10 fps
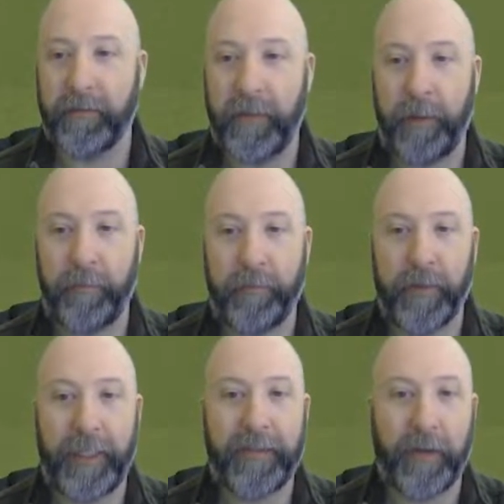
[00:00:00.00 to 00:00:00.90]
I
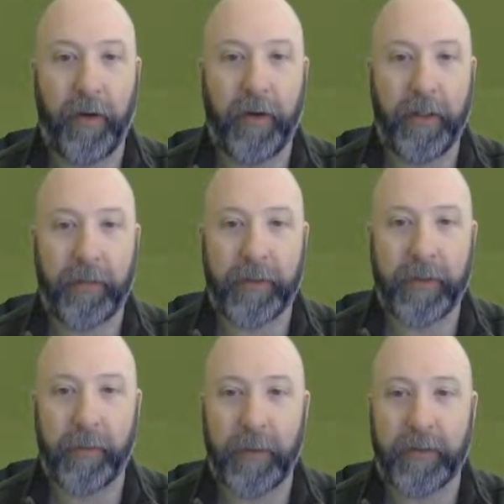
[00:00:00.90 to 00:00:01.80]
placed an R in there for
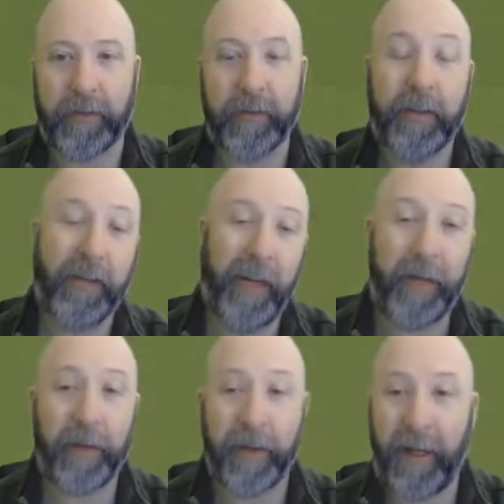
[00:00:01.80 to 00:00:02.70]
some reason. Kearney
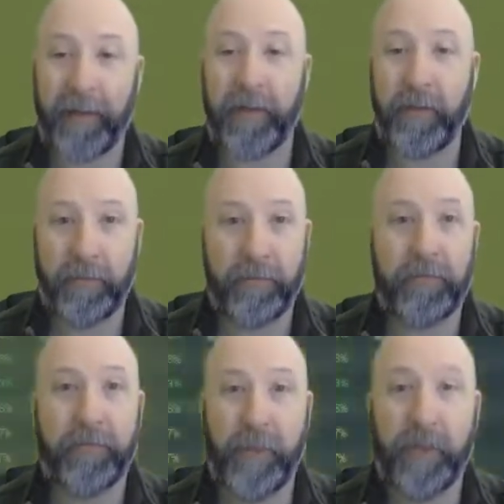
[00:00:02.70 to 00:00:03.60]
with a not
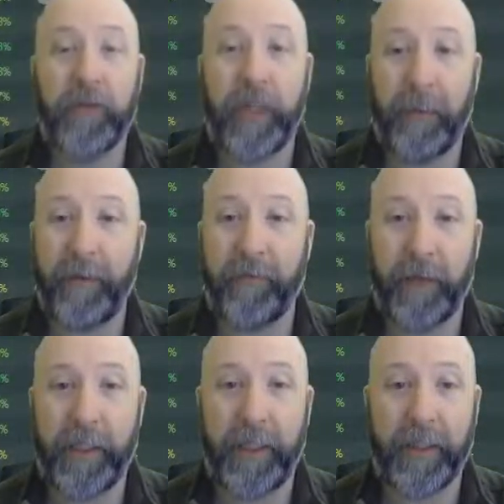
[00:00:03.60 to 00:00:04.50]
too shabby
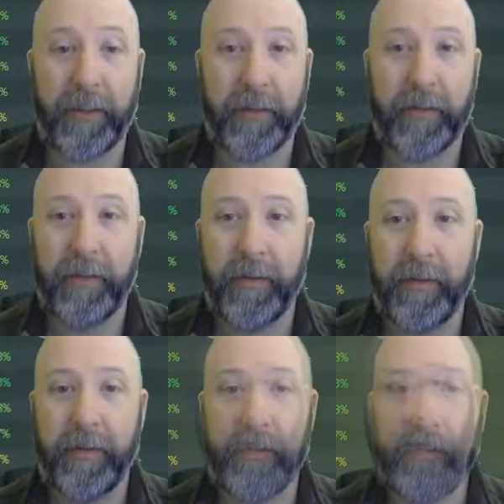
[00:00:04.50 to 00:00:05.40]
free kick.
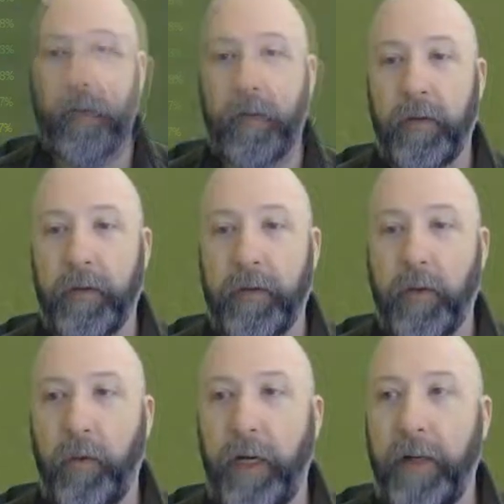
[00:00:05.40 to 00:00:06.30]
So
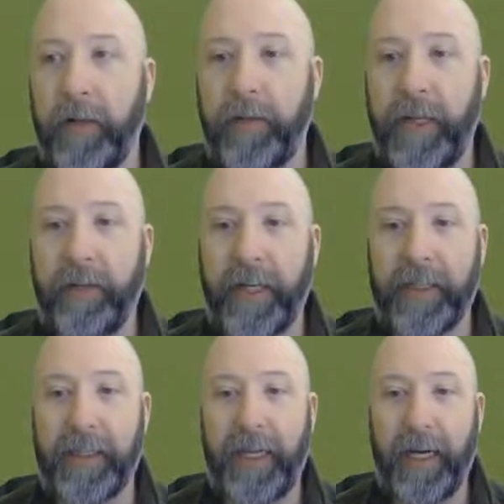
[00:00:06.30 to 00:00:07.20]
we are definitely having a
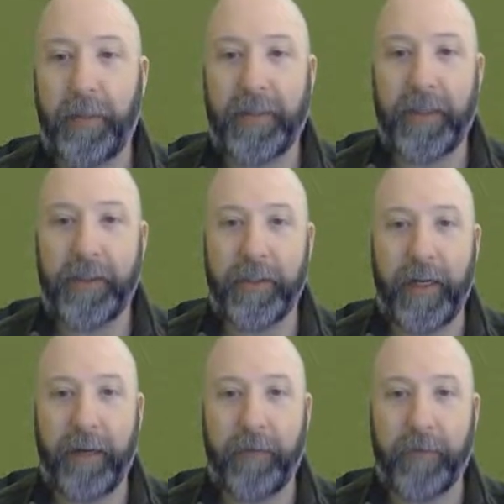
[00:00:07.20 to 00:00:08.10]
lot of possession
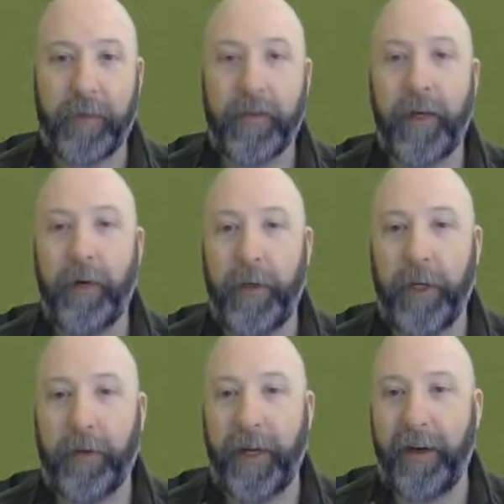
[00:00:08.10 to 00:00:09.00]
today. There we
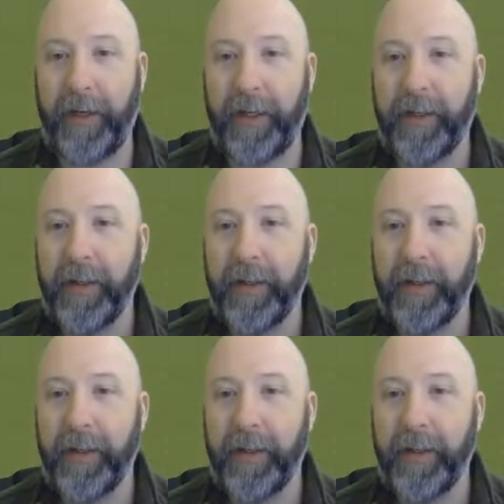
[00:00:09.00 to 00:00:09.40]
go, Kearney.